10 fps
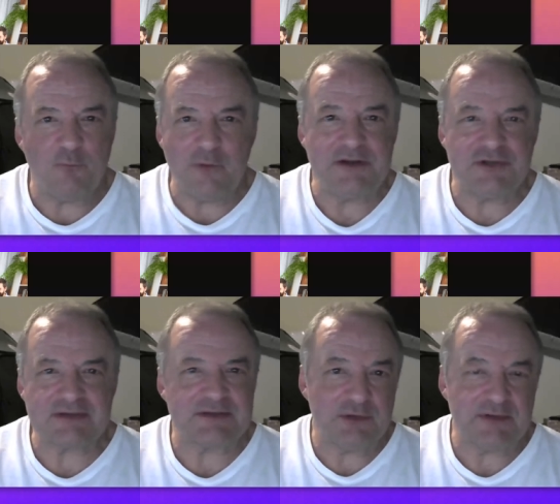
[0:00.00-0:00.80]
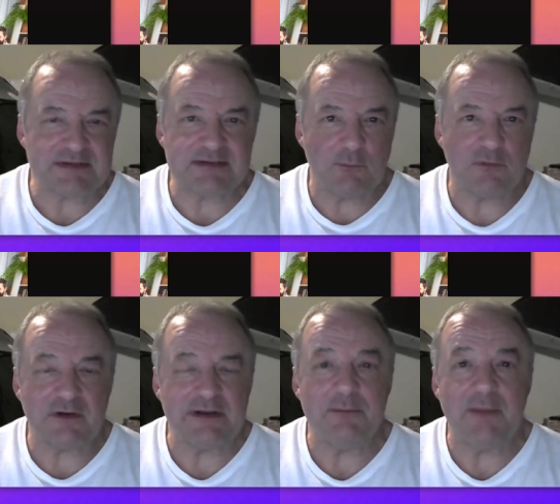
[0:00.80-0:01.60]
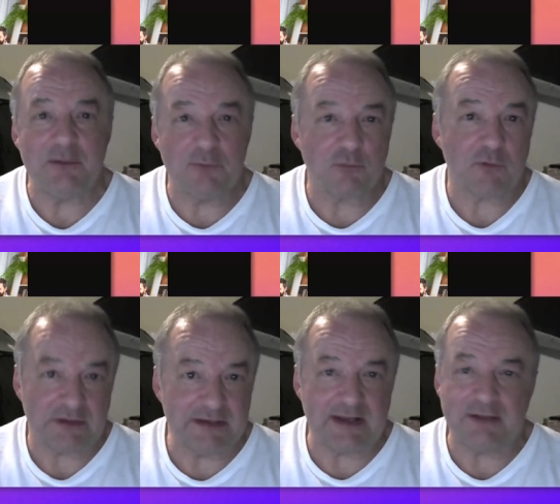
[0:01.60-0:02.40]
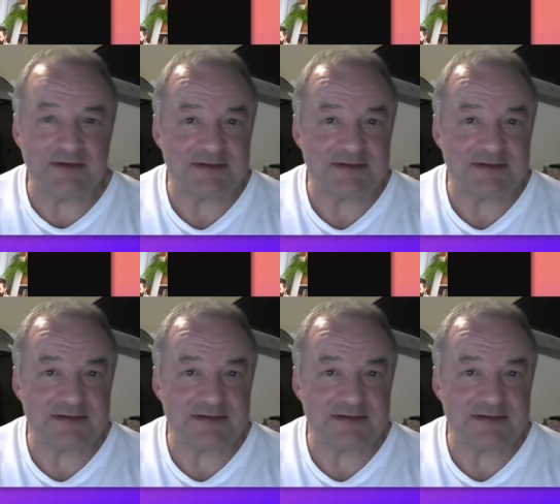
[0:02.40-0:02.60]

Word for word: we just knew that someone on eBay would really love it."